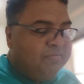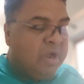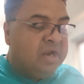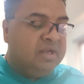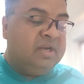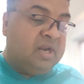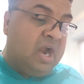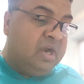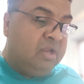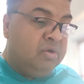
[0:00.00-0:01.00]
pars
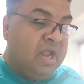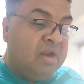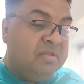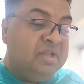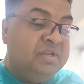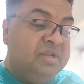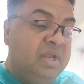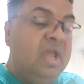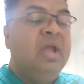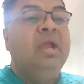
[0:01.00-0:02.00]
interarticularis
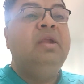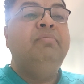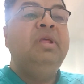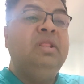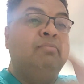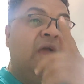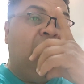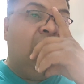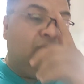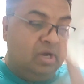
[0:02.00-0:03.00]
injury, it means the
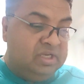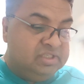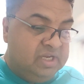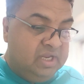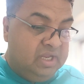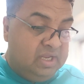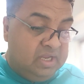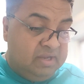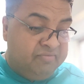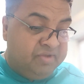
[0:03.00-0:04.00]
bilateral injury
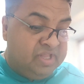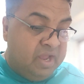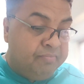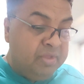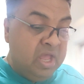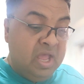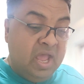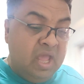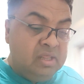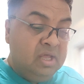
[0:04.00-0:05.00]
with him,
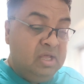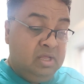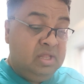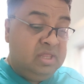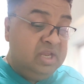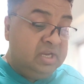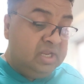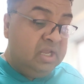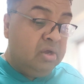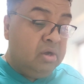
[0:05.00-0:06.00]
and
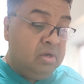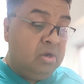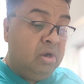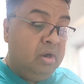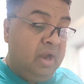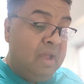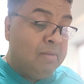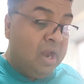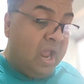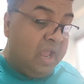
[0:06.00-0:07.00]
CT or
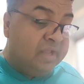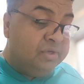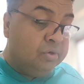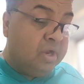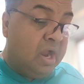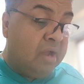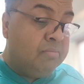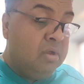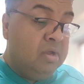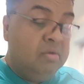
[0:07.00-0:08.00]
MRI angiogram,